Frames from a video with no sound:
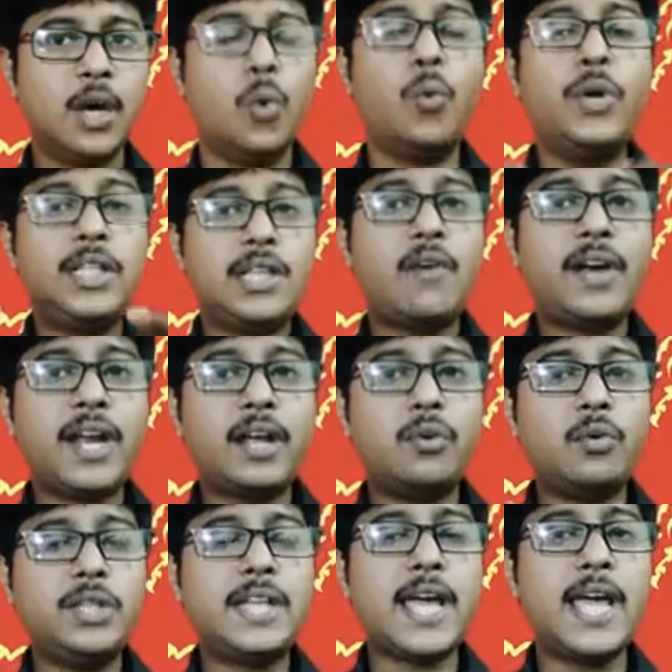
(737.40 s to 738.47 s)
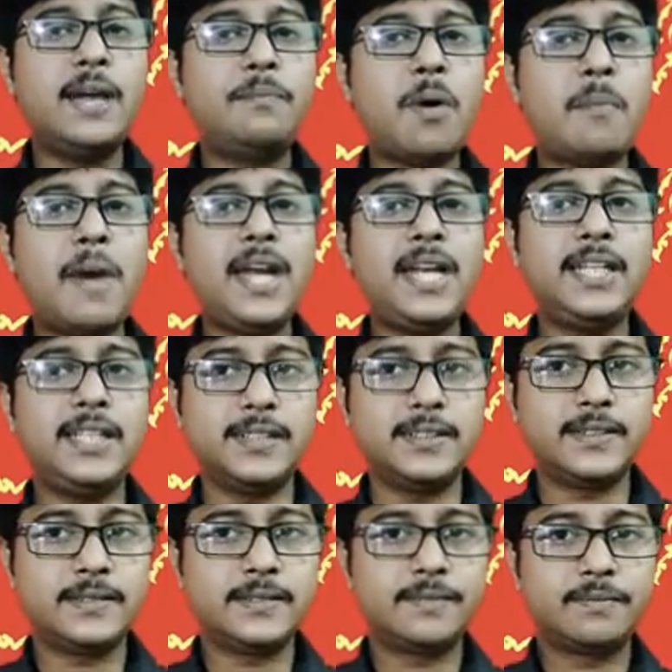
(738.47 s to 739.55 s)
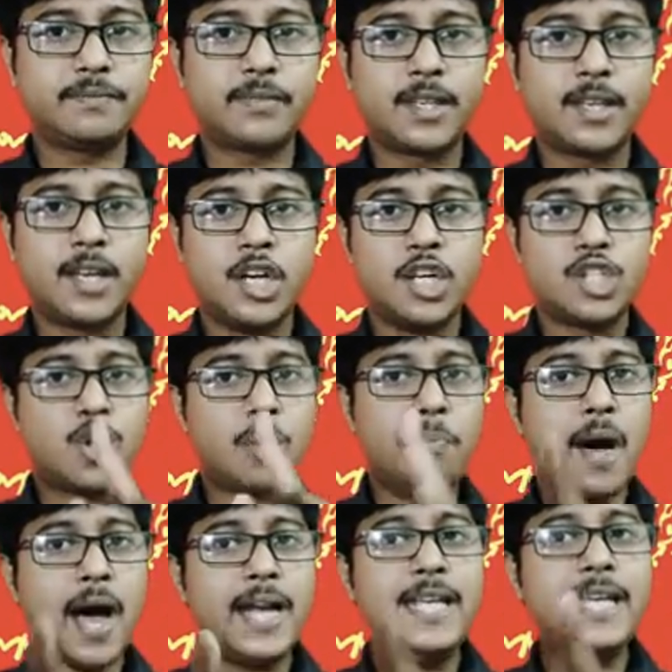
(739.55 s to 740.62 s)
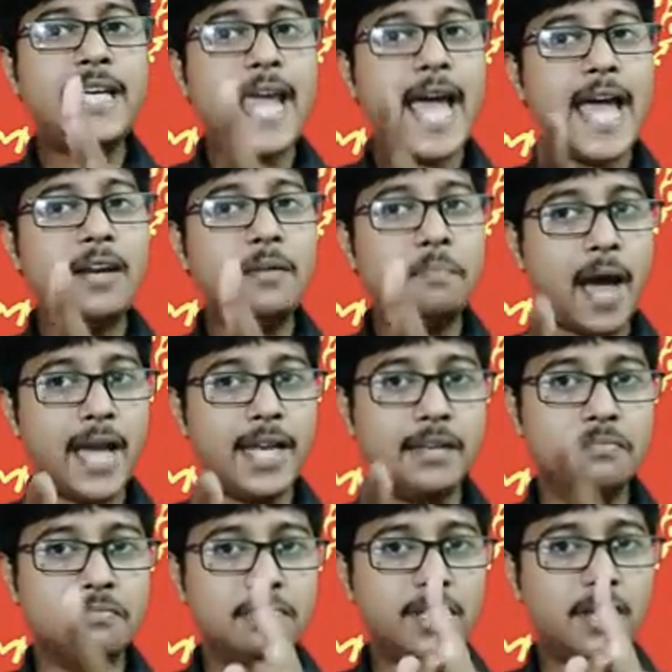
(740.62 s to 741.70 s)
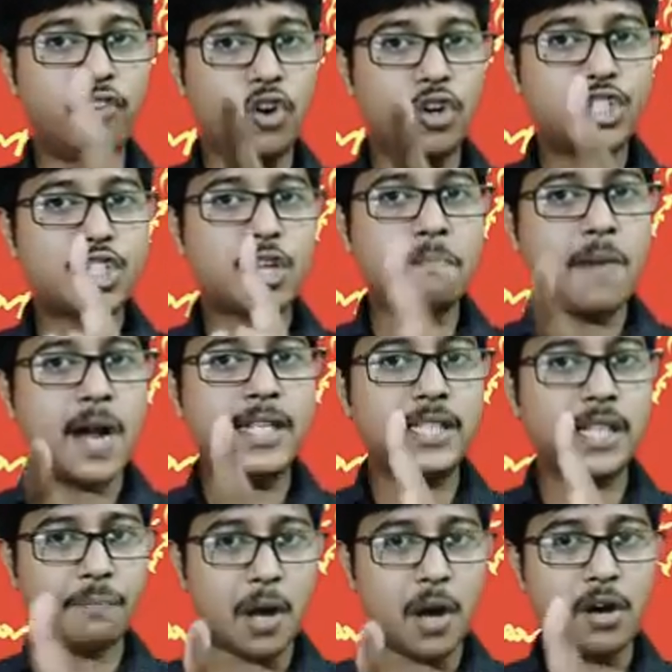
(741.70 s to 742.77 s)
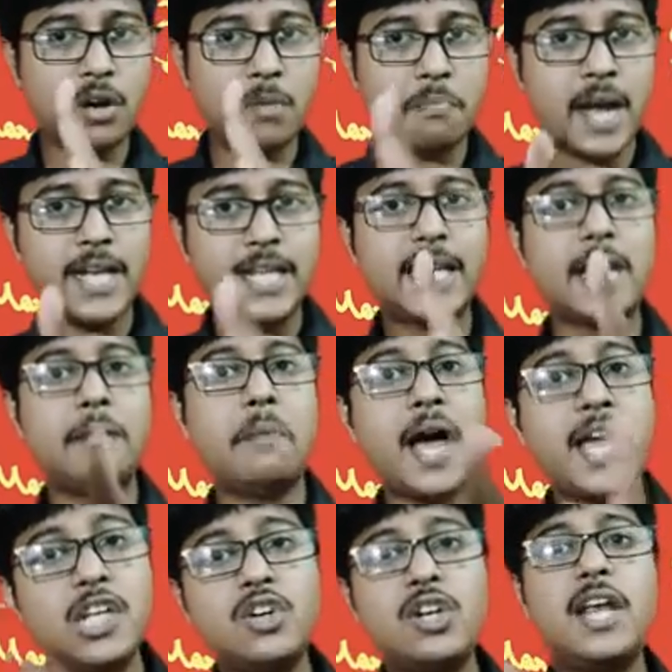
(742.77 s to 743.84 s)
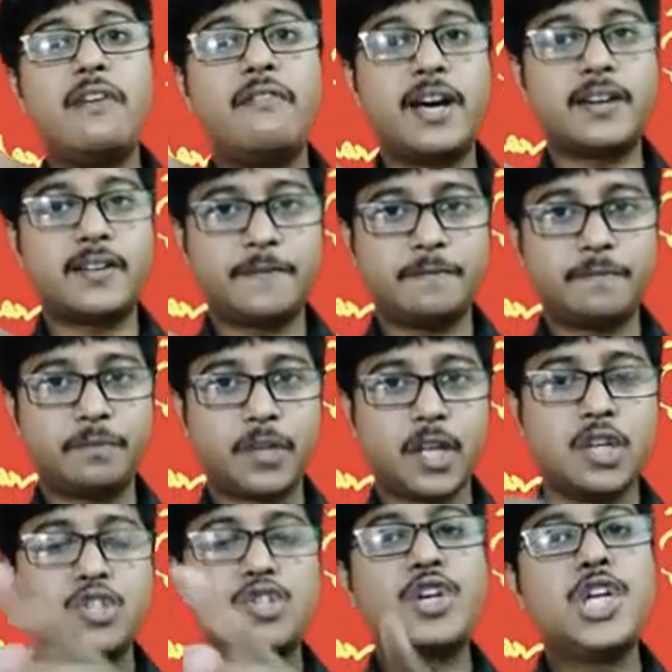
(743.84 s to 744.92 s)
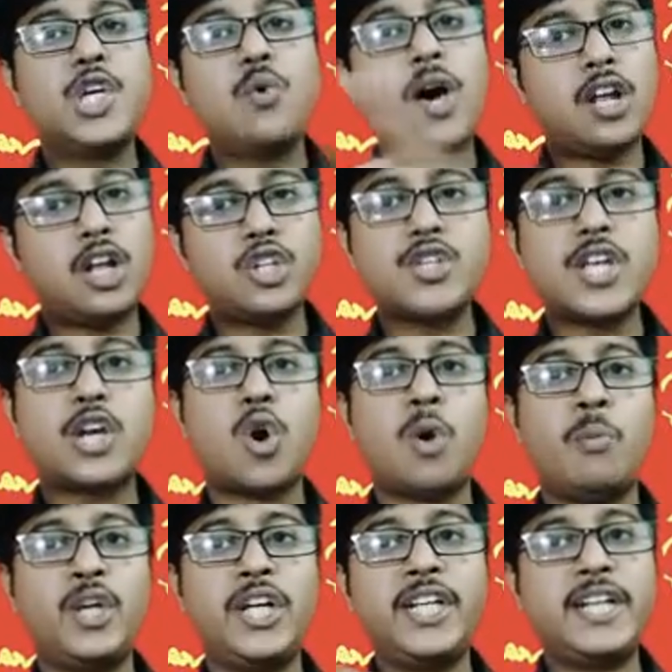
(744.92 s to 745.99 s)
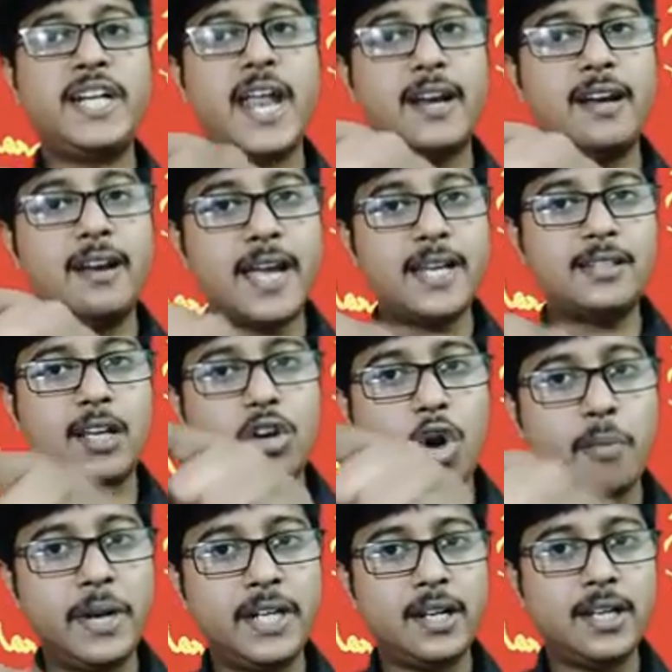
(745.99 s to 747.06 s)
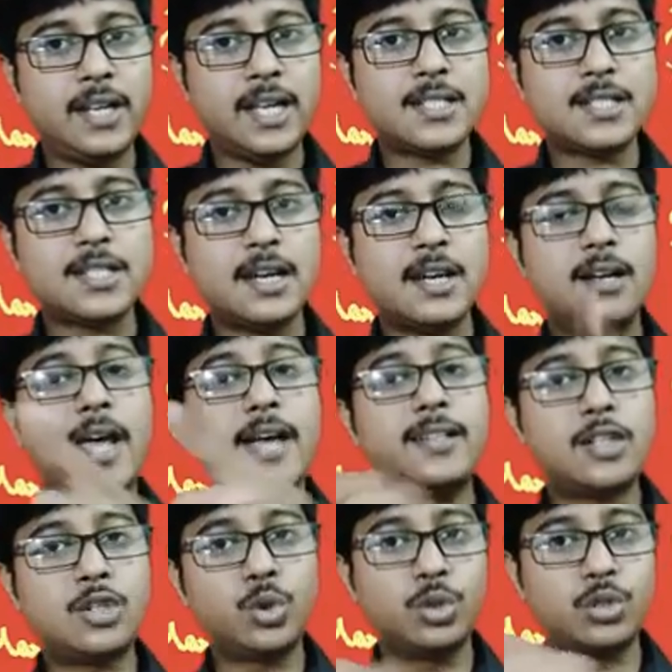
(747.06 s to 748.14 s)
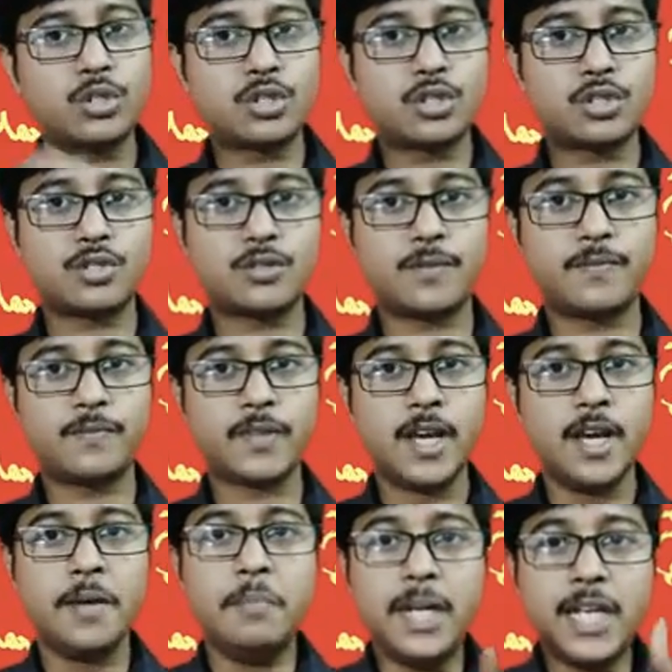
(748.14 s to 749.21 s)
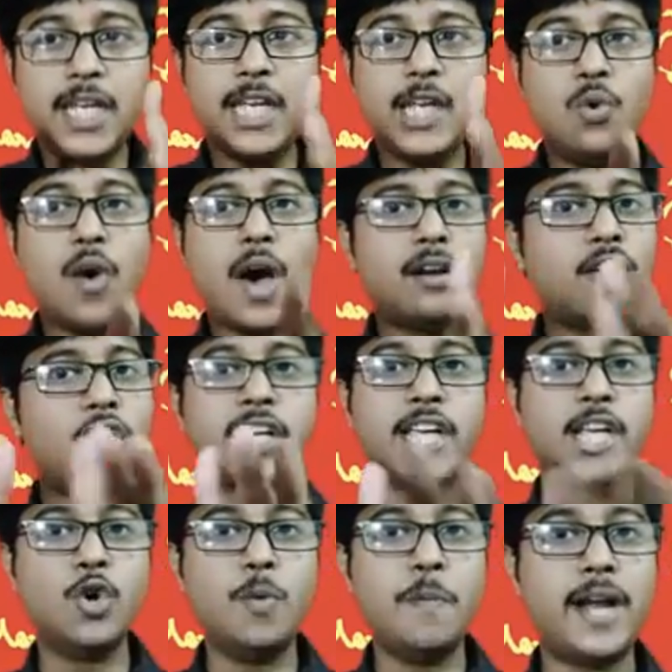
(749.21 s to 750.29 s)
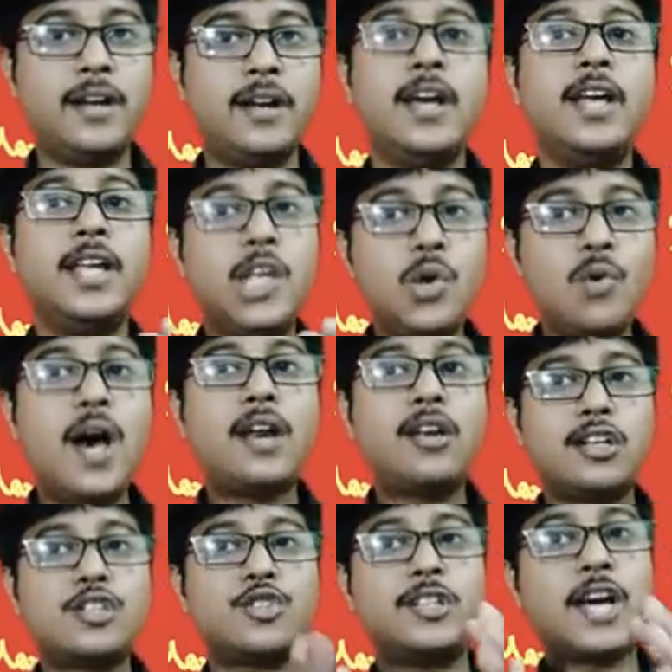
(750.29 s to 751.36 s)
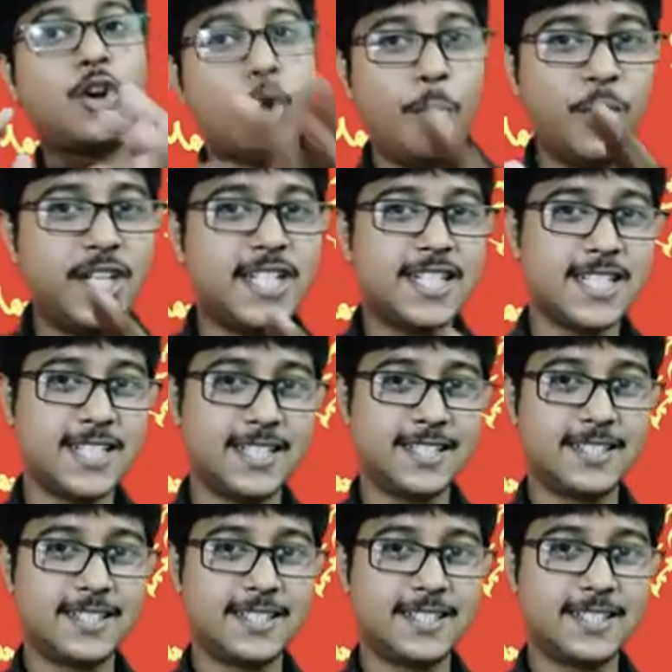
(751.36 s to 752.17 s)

with the help of money. So money can buy, the force of money, the power of money can buy your labor. So you are also a commodity like the raw materials, like the tools. Meaning you are not human, you are also the commodity.